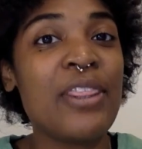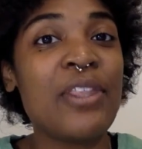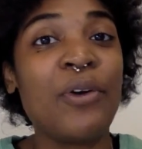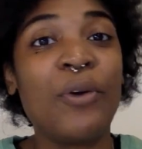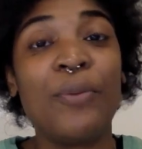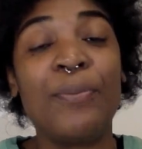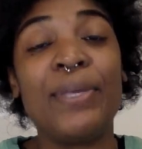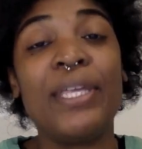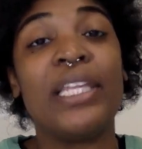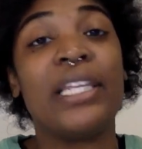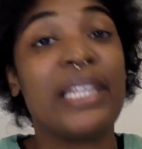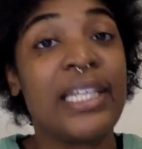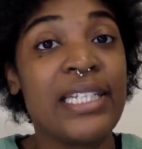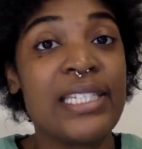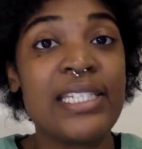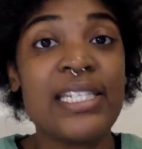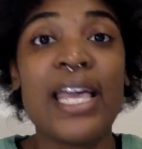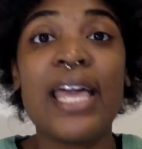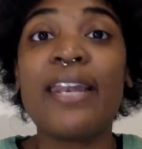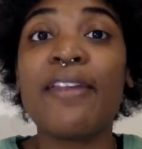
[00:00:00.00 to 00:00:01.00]
There will be
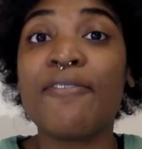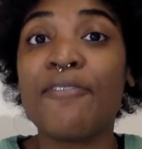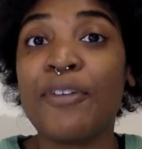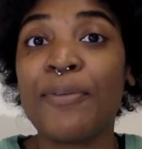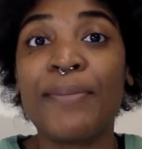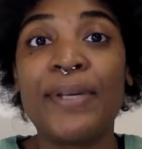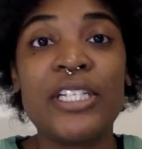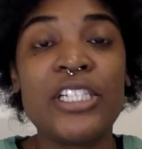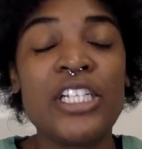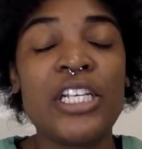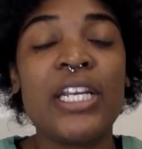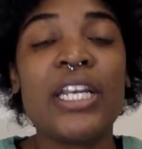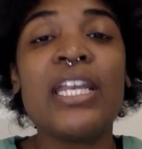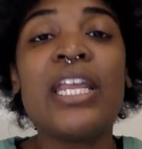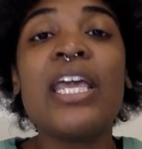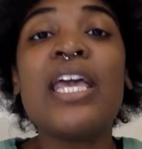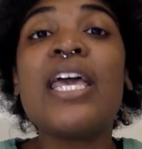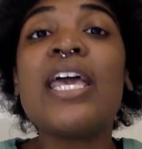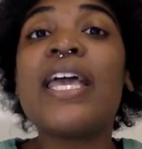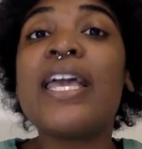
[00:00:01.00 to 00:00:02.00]
links and information
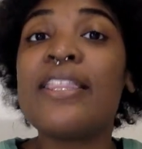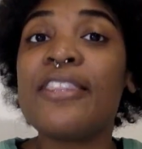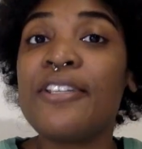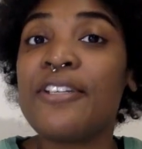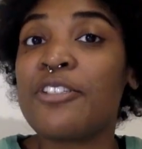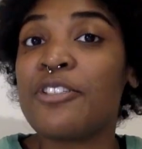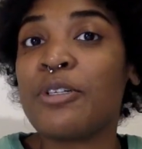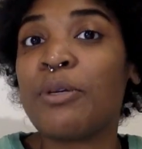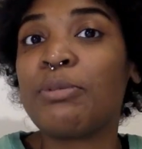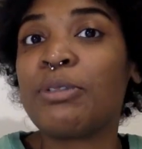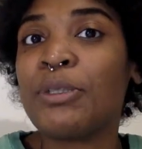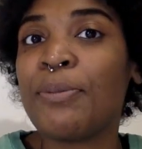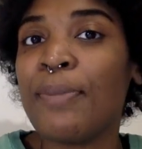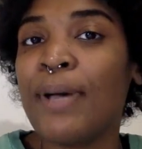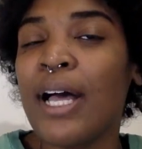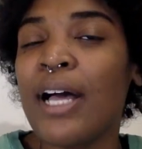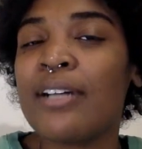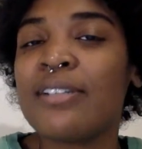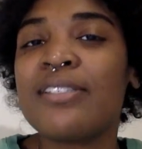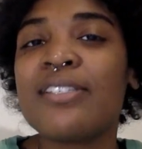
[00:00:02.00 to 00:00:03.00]
in the description
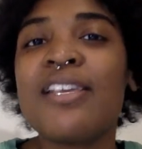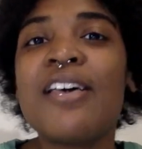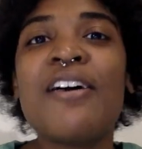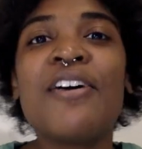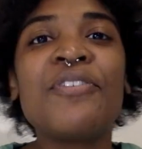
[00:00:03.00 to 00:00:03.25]
box.